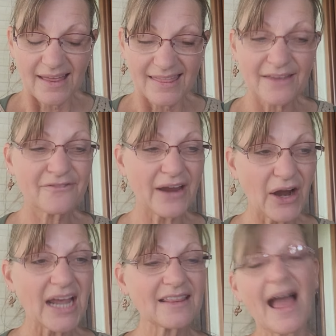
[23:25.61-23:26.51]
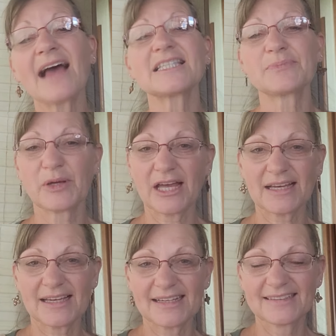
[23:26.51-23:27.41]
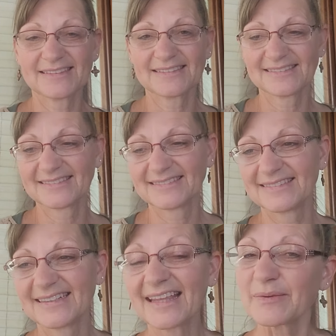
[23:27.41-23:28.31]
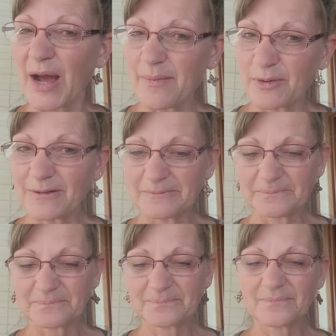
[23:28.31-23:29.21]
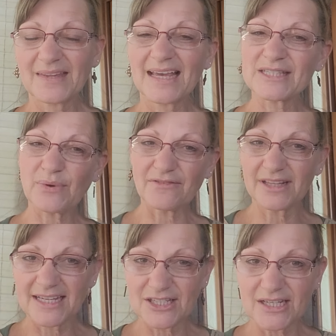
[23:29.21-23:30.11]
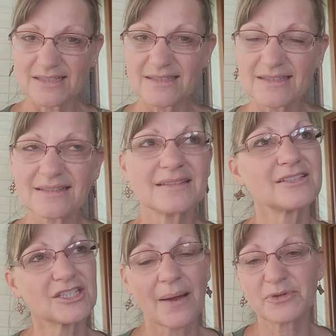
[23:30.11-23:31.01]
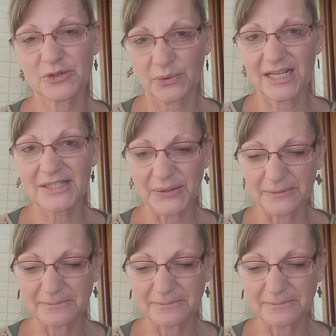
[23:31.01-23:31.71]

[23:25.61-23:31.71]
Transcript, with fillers: the very last book in the Bible is Revelation chapter 22.